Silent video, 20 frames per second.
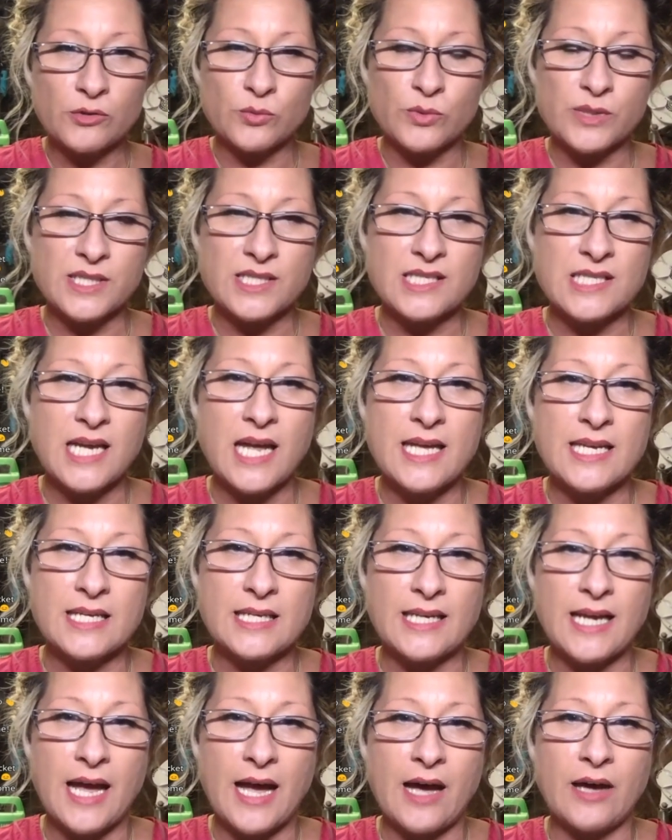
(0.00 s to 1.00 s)
was
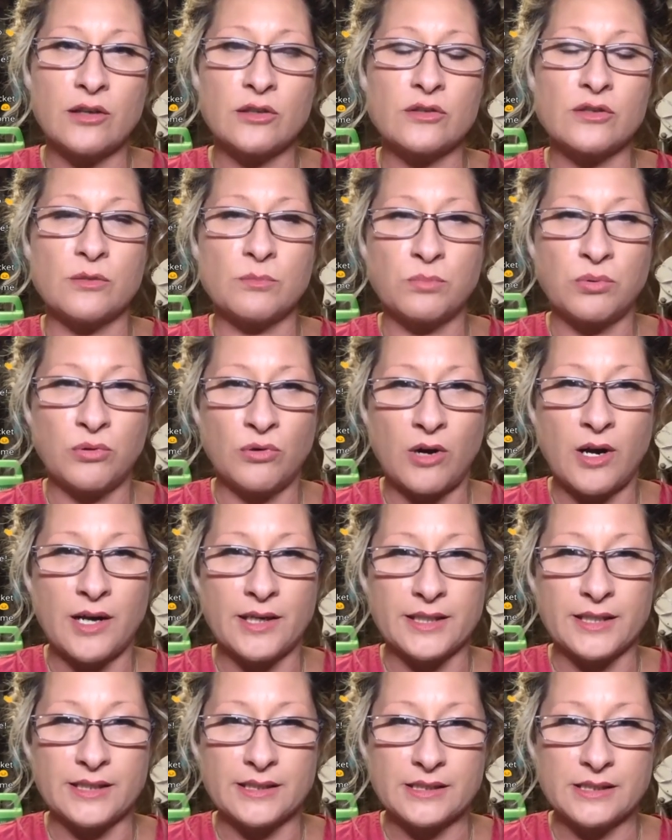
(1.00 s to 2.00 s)
taken out of the
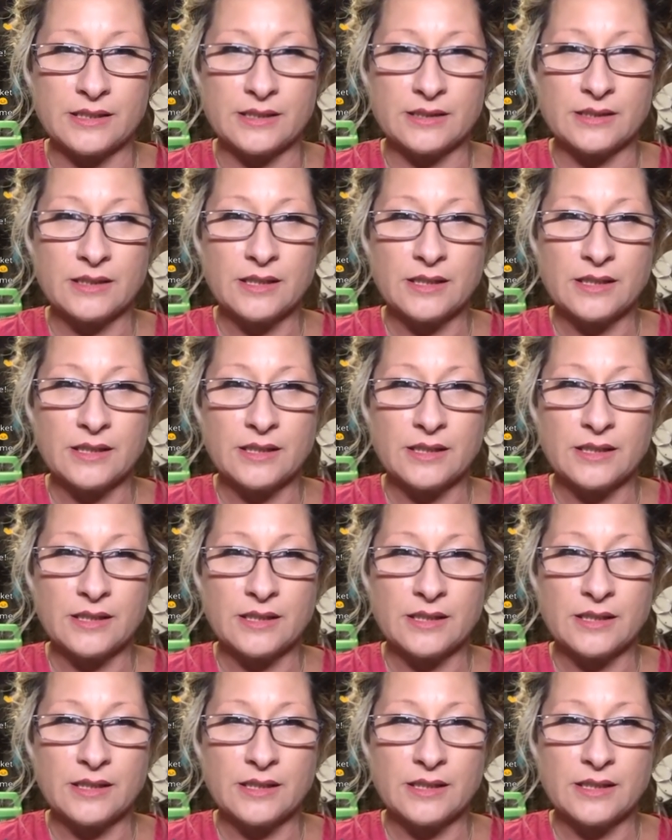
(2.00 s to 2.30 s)
product.